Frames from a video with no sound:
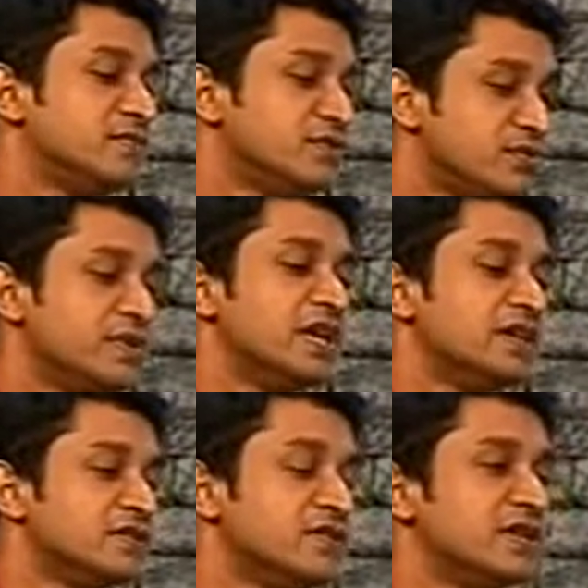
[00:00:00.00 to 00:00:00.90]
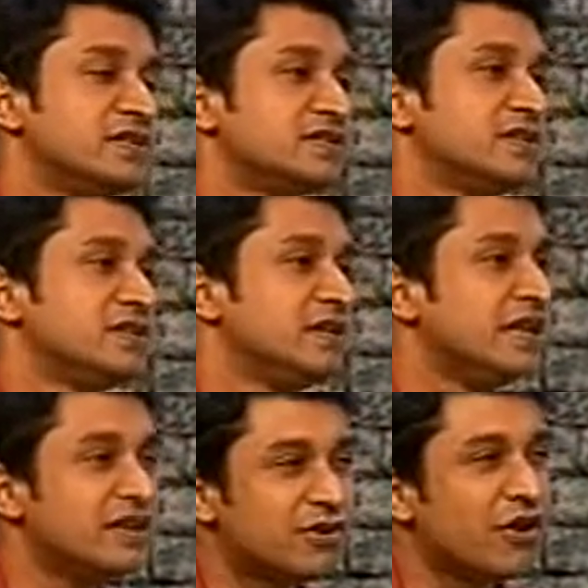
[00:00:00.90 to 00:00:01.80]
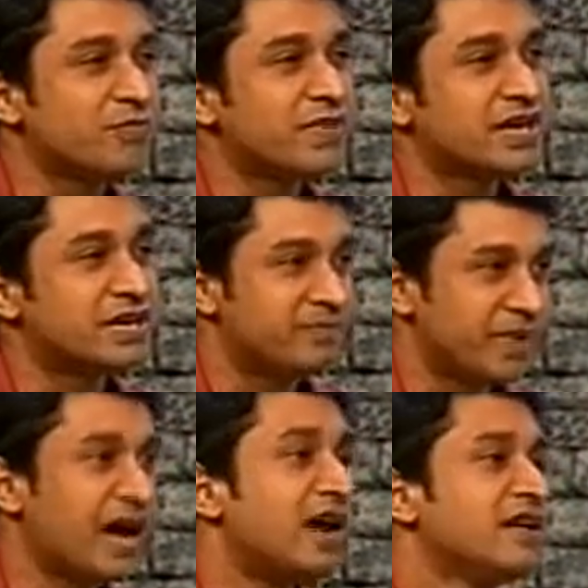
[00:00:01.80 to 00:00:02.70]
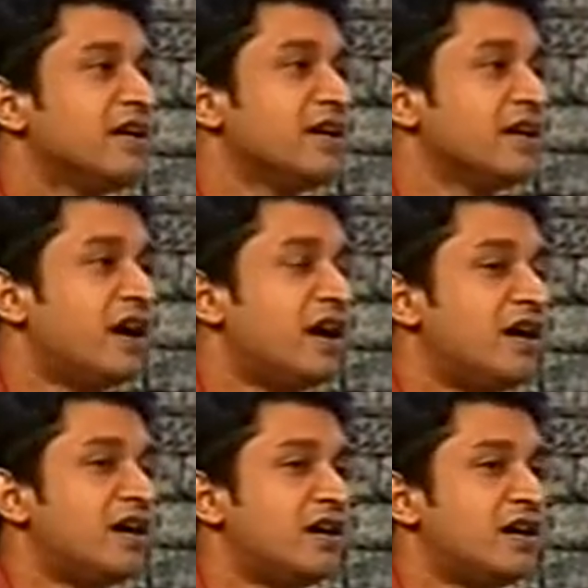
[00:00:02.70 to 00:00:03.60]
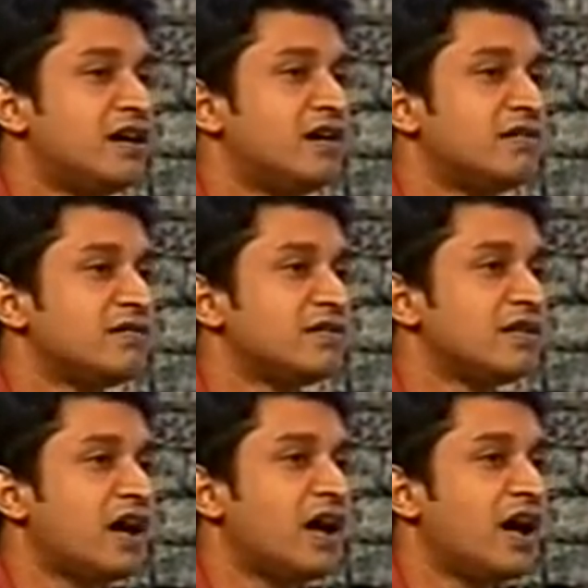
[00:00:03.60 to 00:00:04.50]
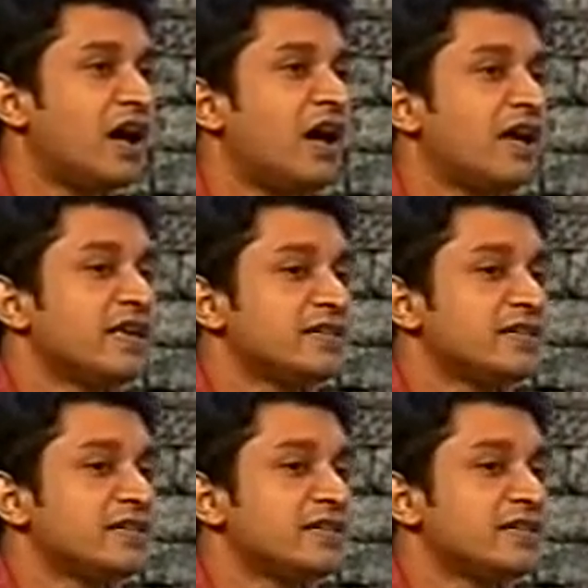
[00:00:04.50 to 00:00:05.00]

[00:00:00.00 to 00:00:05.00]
do here. So it need not be compared. I guess